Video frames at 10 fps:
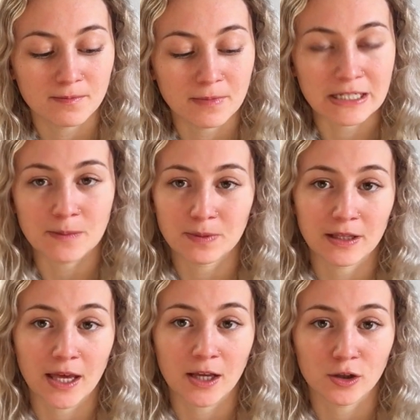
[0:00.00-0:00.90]

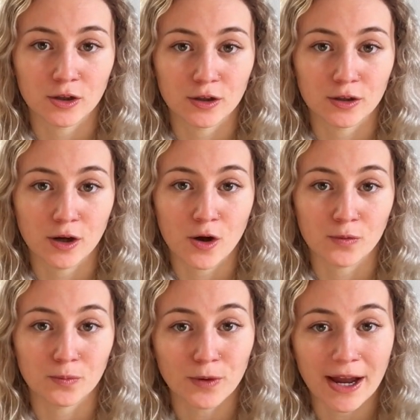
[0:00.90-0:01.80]
manipulate her
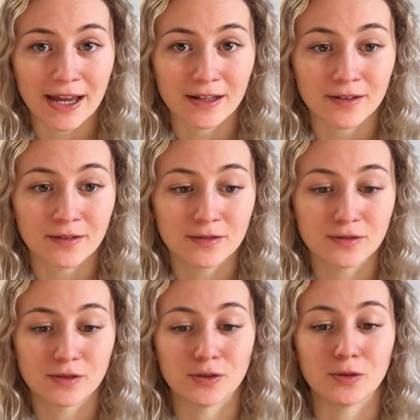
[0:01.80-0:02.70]
own brain
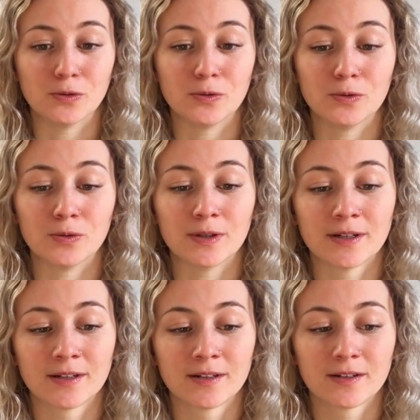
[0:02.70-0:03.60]
to
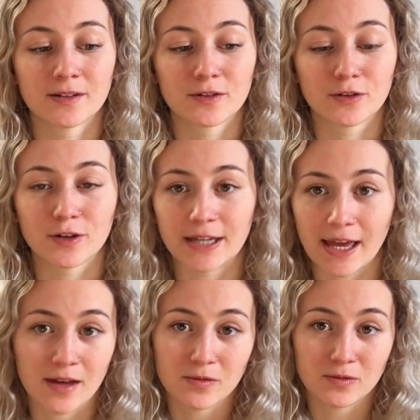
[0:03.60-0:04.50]

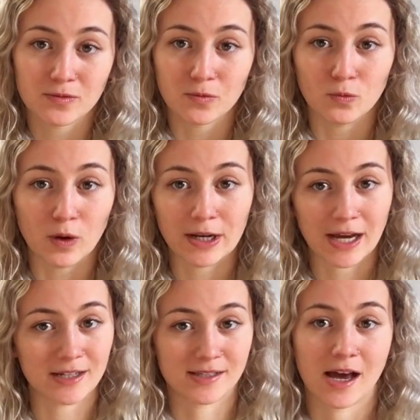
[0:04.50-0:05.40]
create what
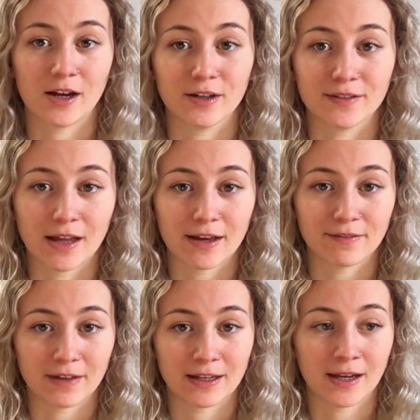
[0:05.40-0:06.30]
I desire in
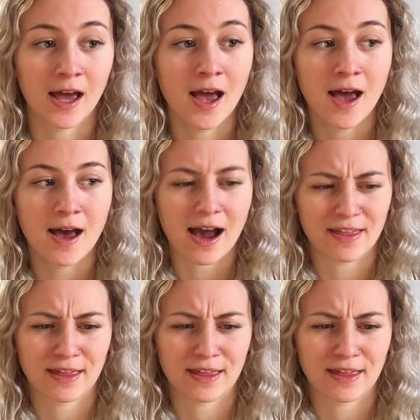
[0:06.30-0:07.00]
life, and I